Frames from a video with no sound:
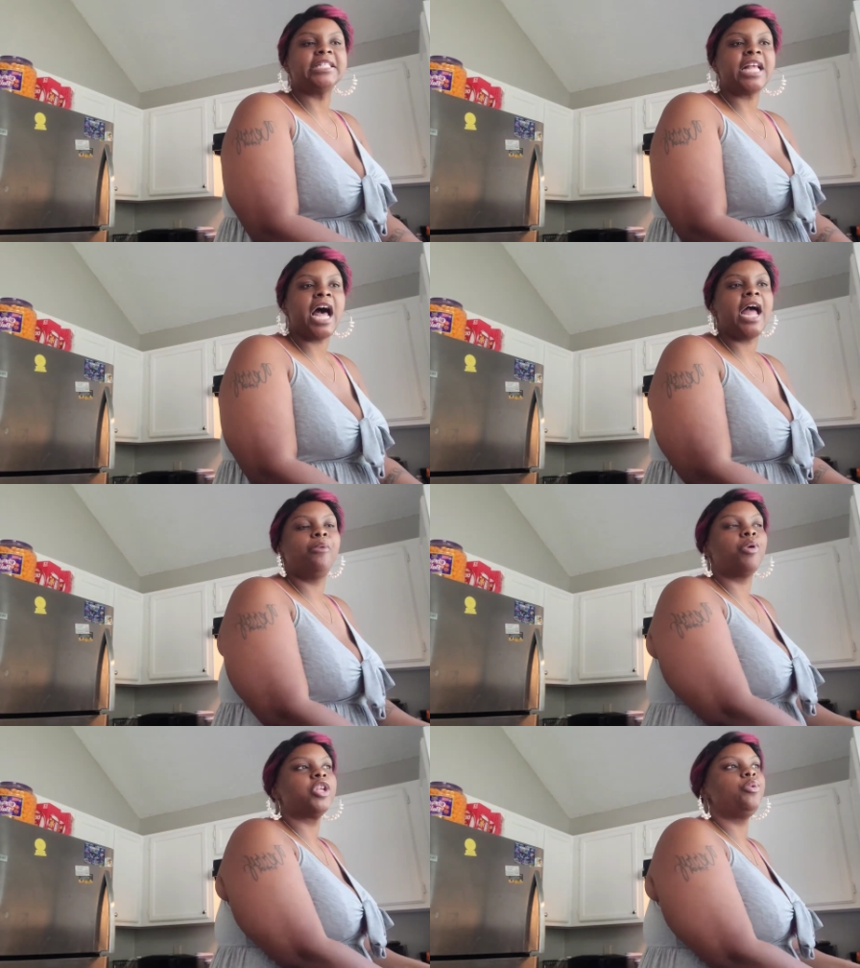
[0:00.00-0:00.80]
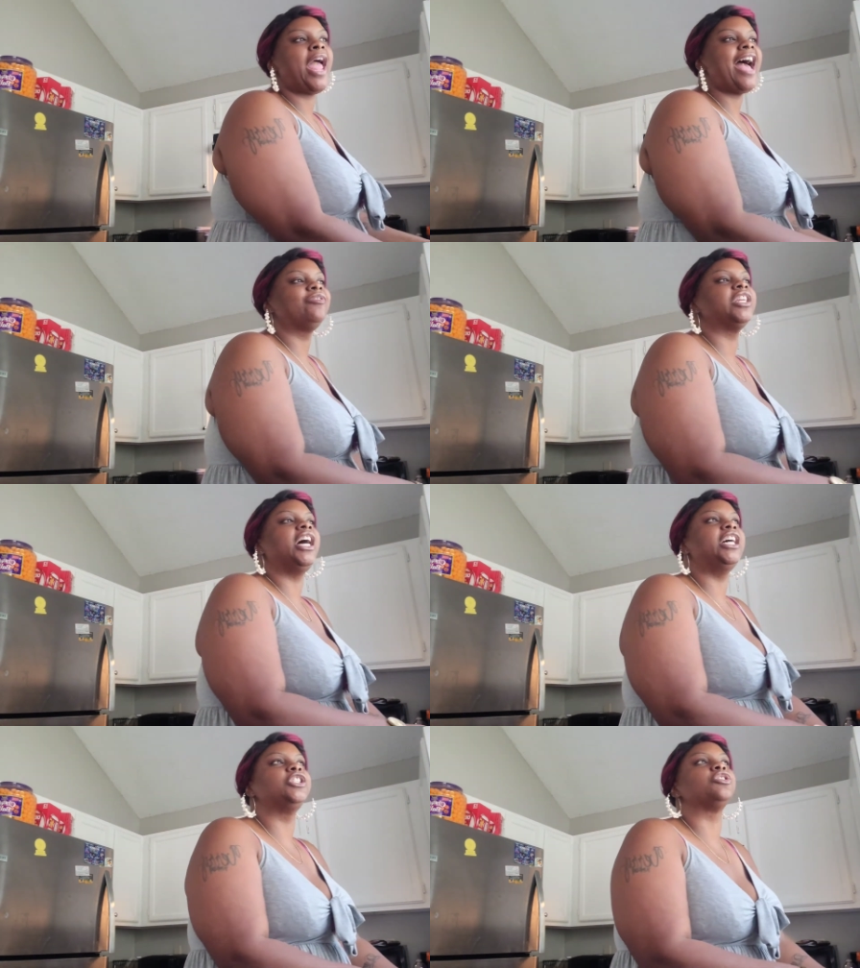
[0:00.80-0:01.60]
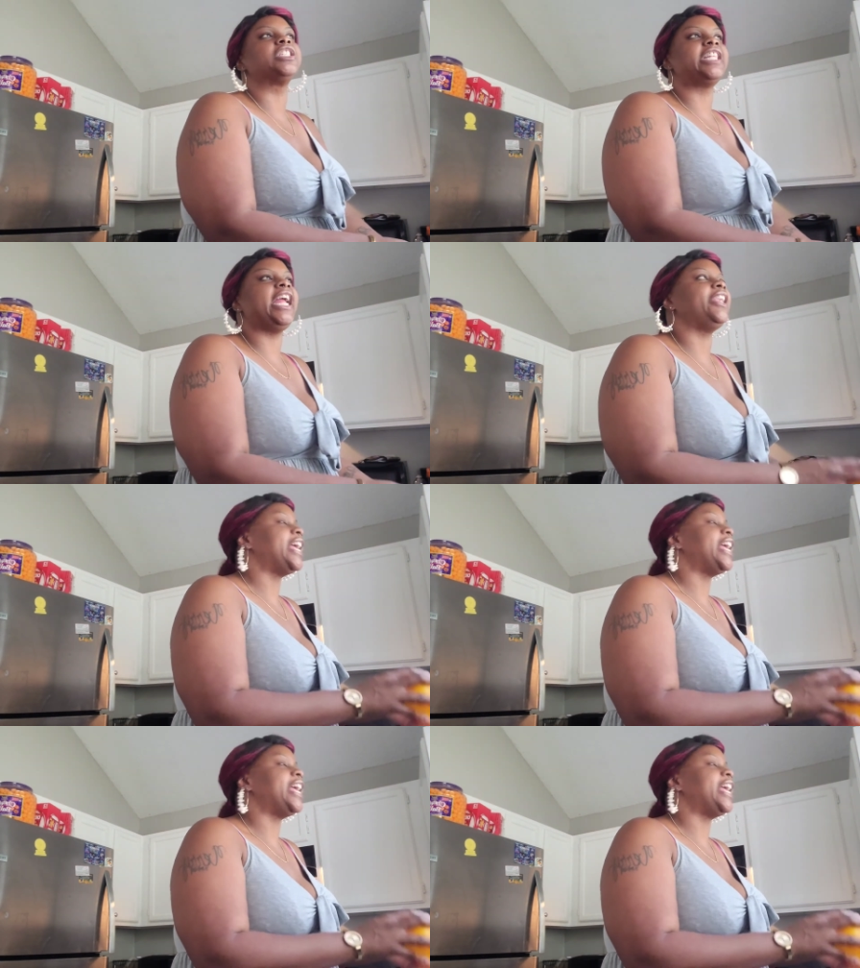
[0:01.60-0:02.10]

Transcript: time where you have to understand that